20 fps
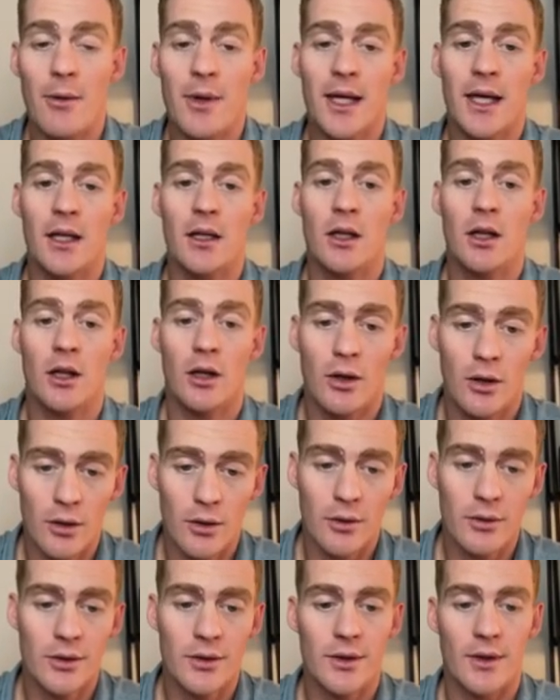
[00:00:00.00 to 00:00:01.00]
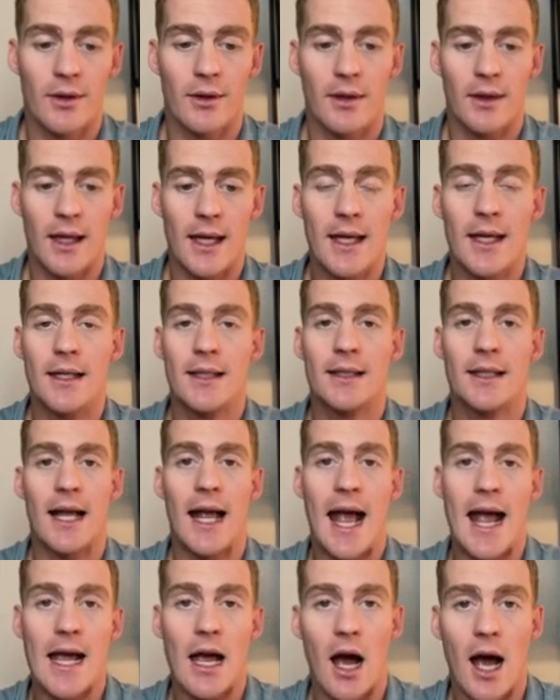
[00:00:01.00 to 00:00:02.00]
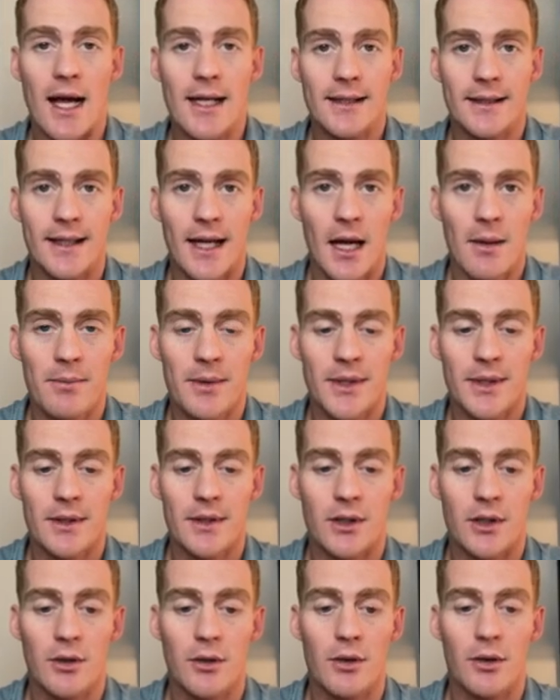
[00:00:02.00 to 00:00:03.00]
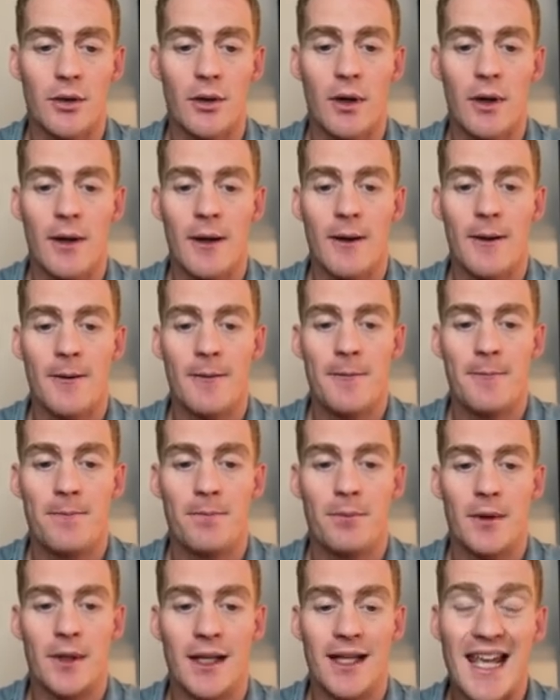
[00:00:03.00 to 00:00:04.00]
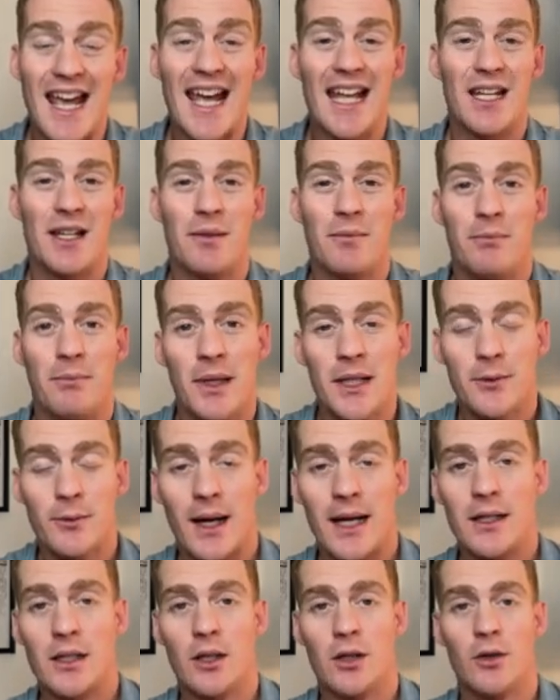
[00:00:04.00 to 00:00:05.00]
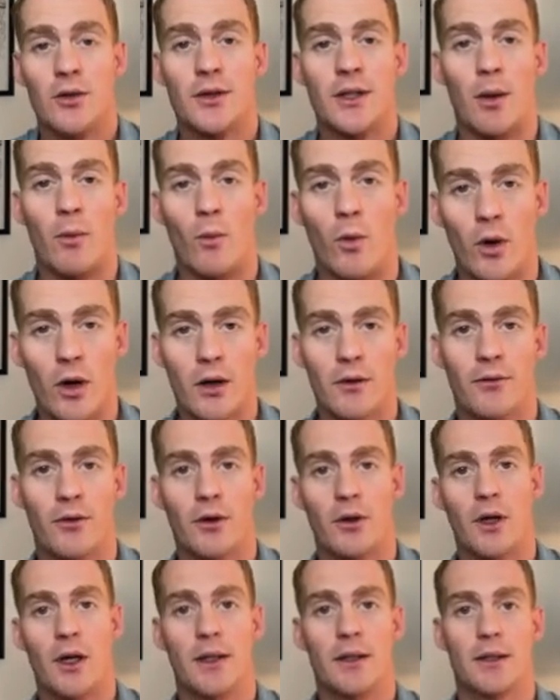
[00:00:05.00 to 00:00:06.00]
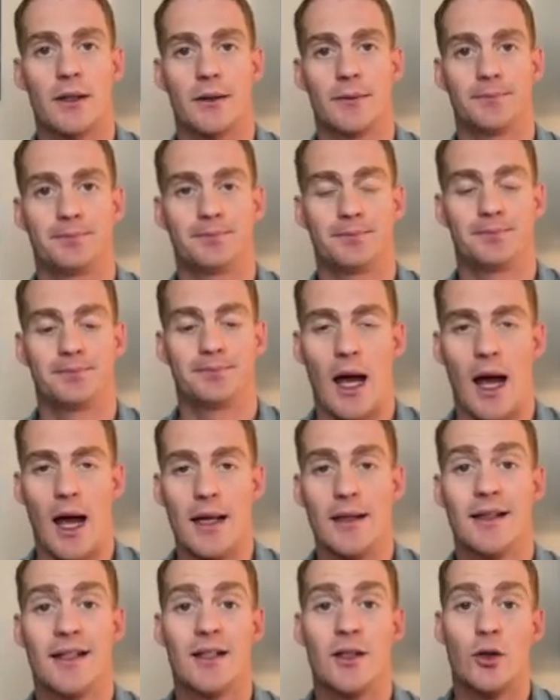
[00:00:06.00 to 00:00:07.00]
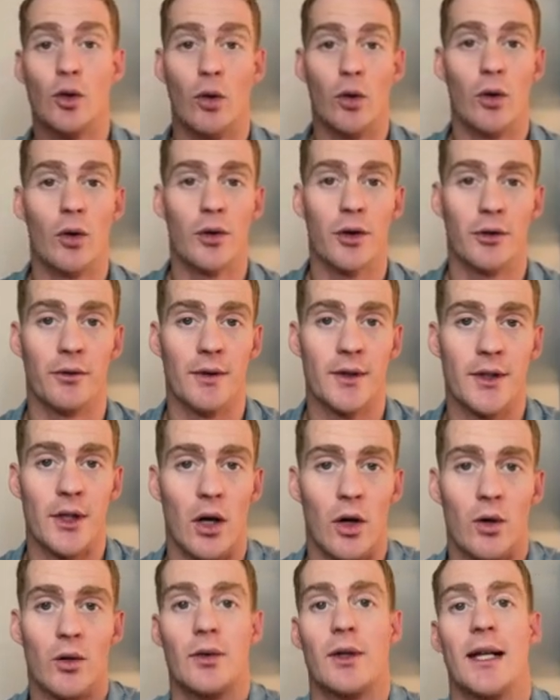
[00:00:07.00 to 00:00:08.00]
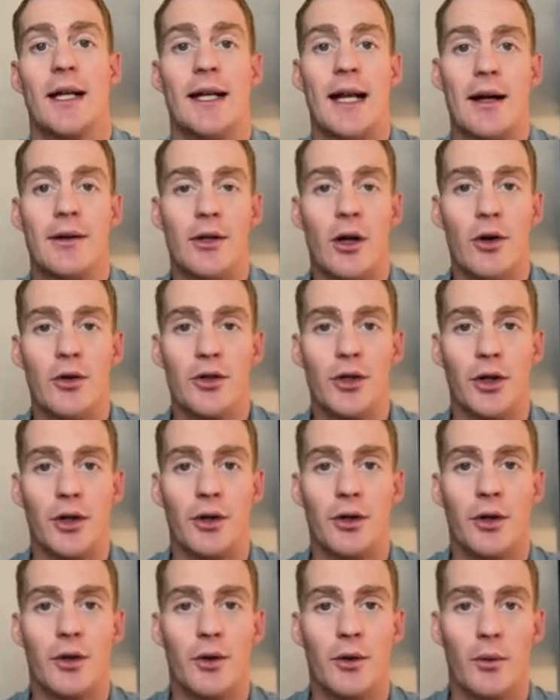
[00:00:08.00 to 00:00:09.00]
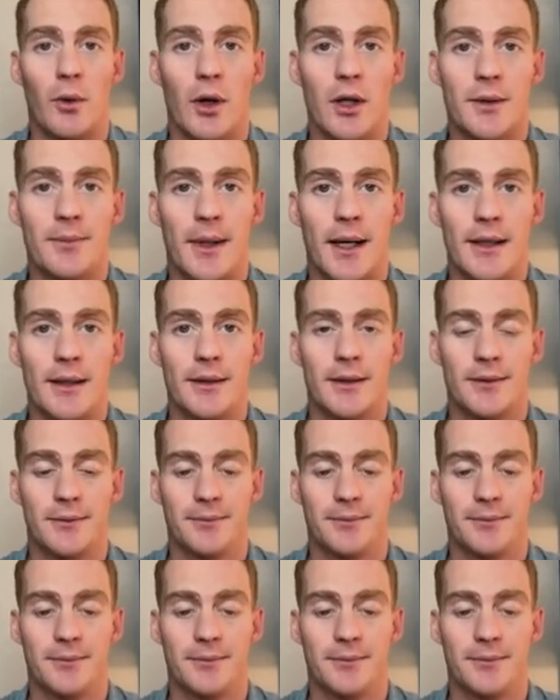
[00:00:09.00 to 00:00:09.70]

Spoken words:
we can use these AI steps to get Bizway to do some work for us and store the result in our Notion workspace.